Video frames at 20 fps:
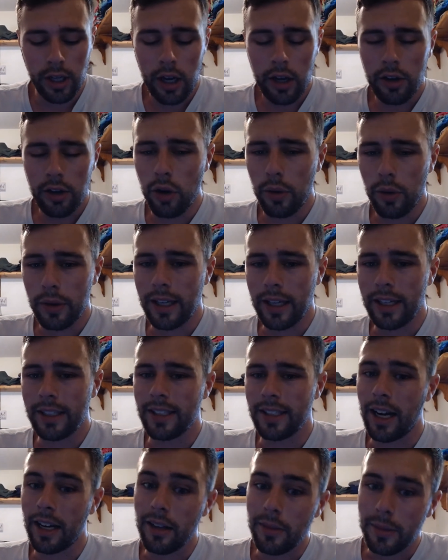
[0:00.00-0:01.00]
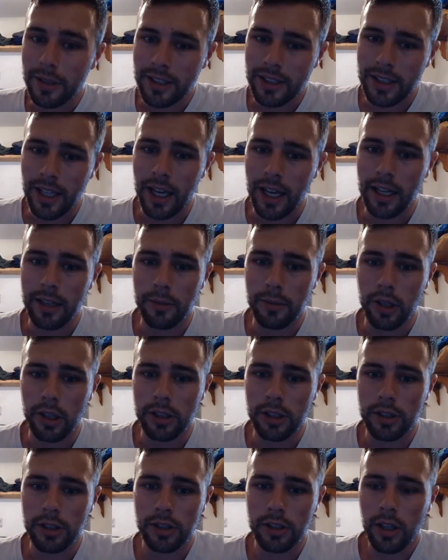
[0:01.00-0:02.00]
knowing that he's not going to be saying
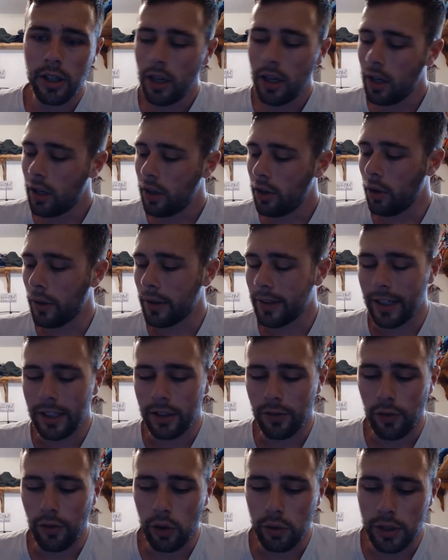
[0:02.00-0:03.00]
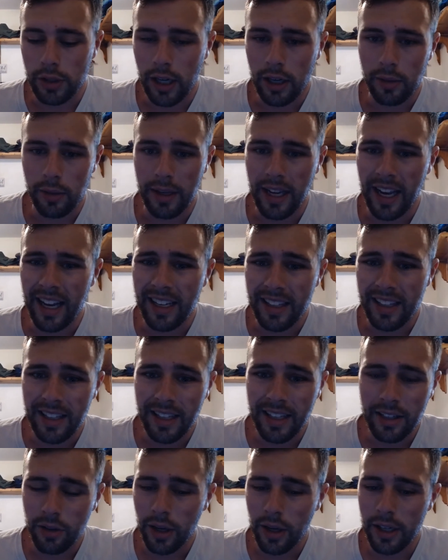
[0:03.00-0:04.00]
much, knowing that his flow is not going to be
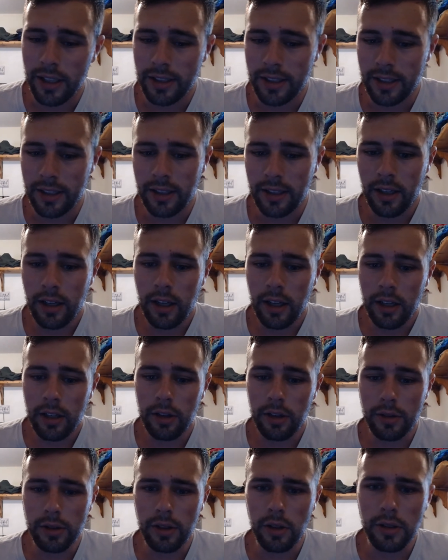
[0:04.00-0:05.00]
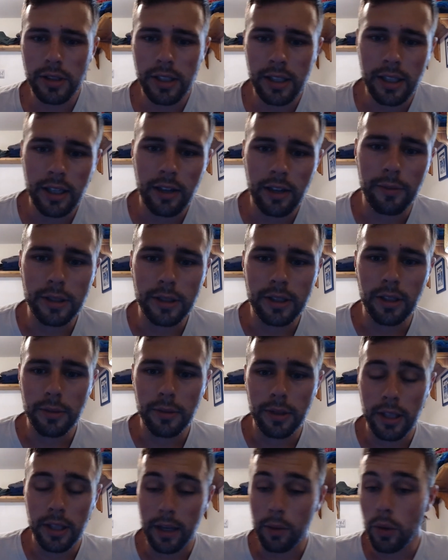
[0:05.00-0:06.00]
anything crazy. As long as he can give me
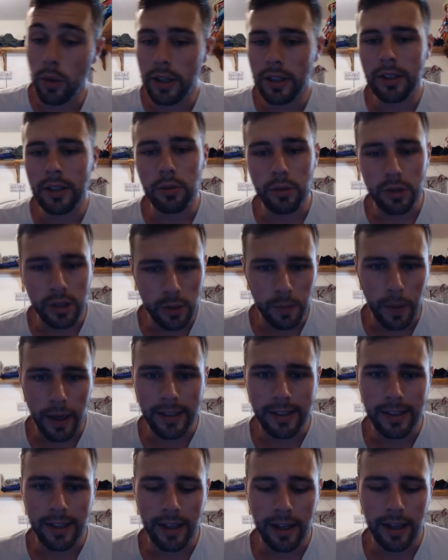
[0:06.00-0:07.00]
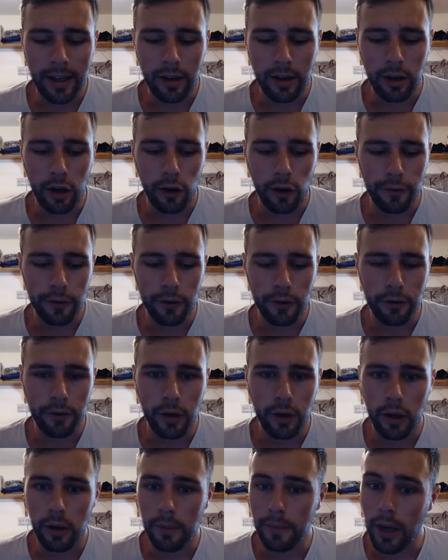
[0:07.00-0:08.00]
something like what he did with Space Cadet off of
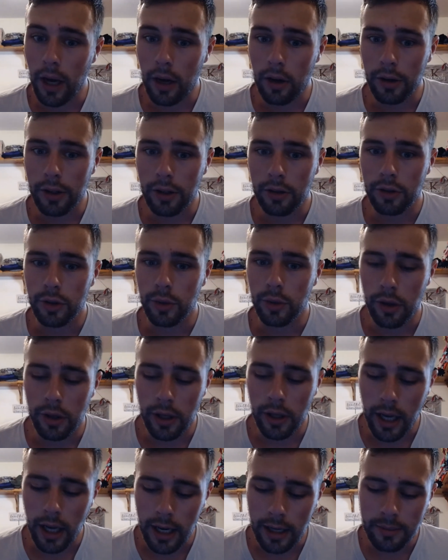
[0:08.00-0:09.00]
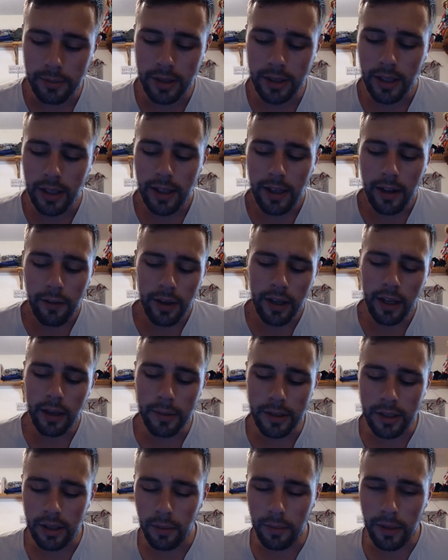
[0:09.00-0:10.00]
Not All Heroes Wear Capes. If he can give me
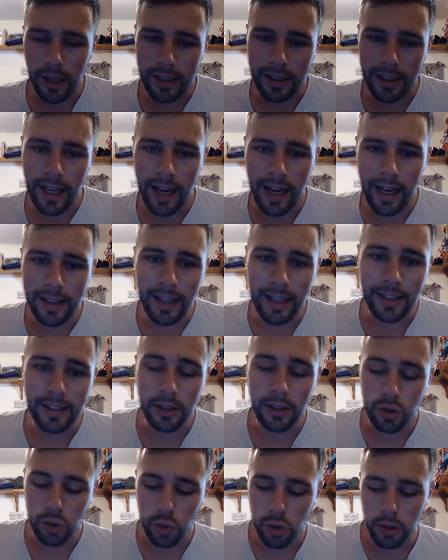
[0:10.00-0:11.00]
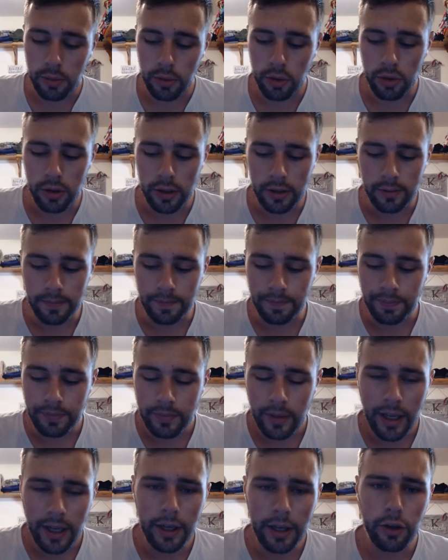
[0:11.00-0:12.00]
something like that, that's enjoyable. And
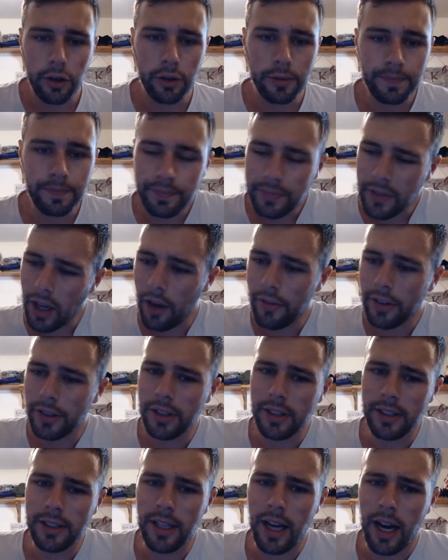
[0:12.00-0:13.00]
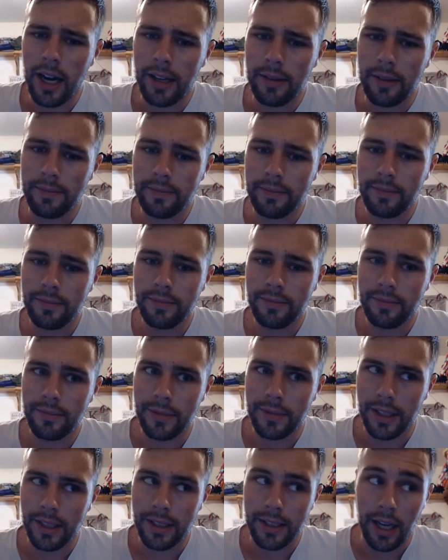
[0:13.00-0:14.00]
here, obviously not
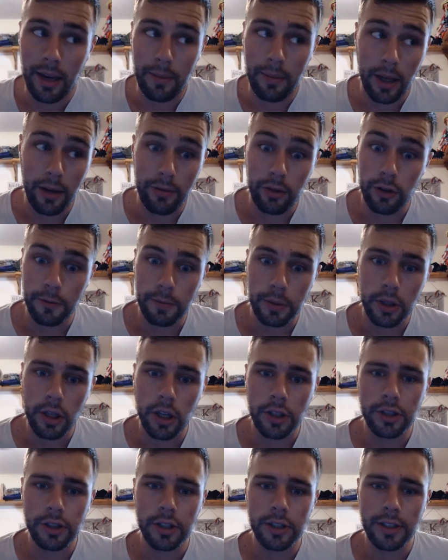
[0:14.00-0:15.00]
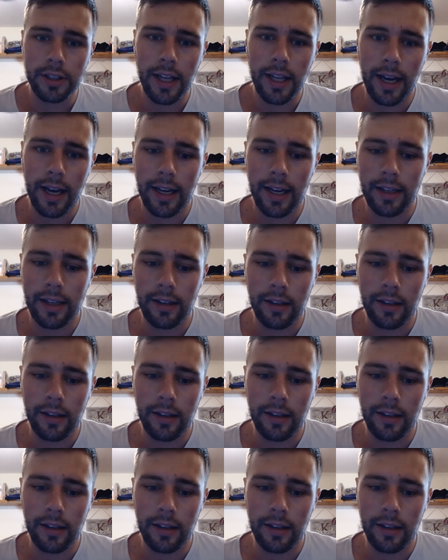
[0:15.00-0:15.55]
the same level of production as that.